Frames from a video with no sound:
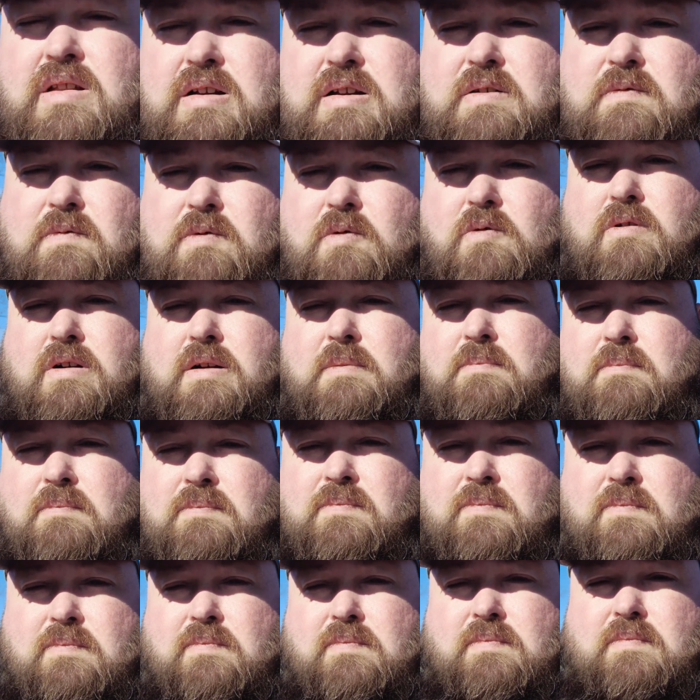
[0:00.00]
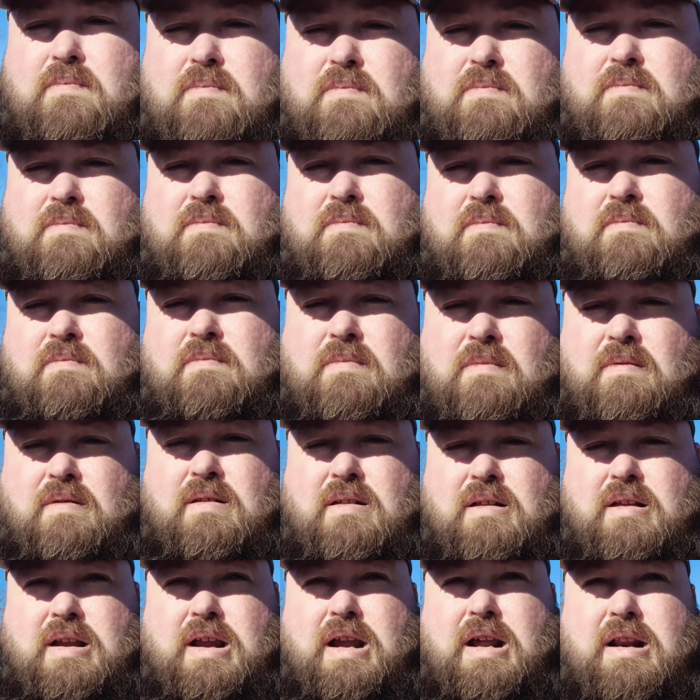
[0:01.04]
looking forward to
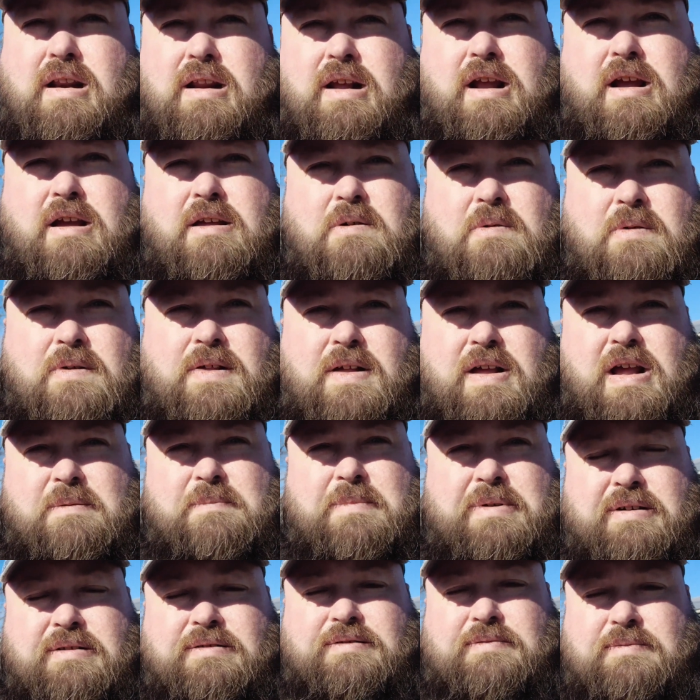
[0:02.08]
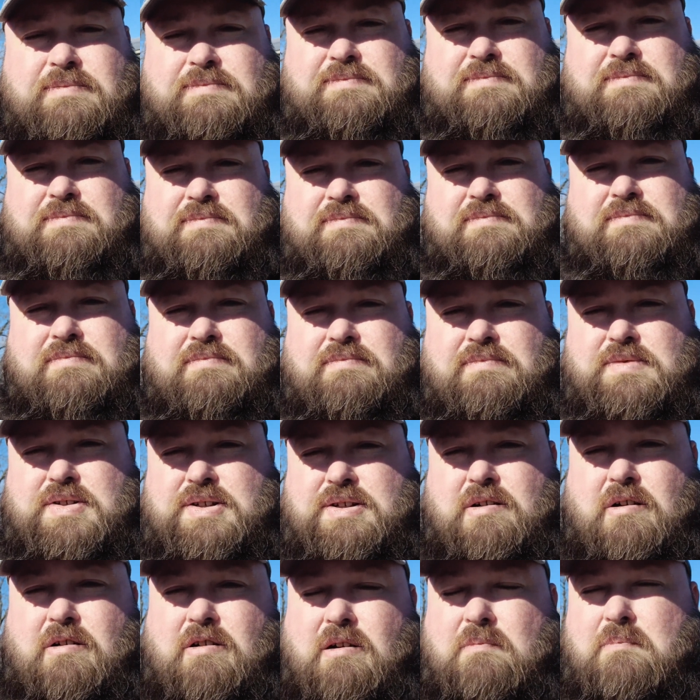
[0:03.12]
getting together with them and
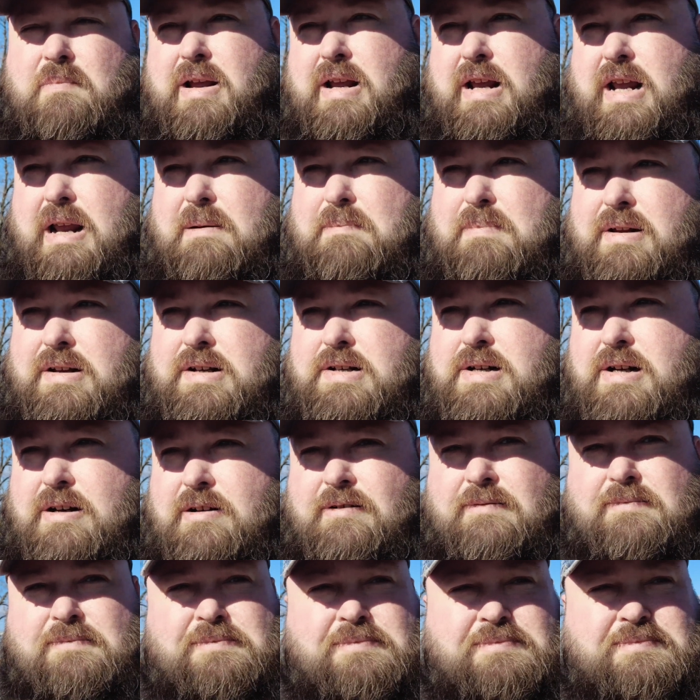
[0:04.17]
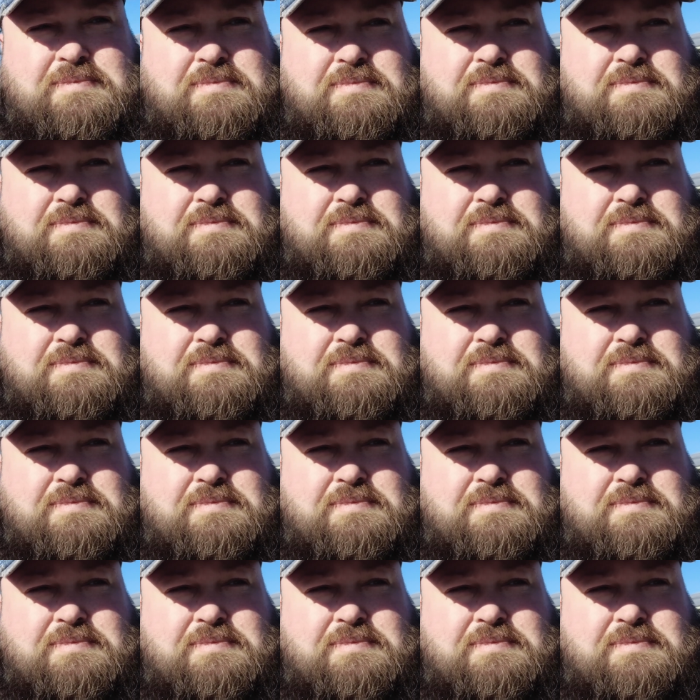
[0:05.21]
starting our beekeeping this year.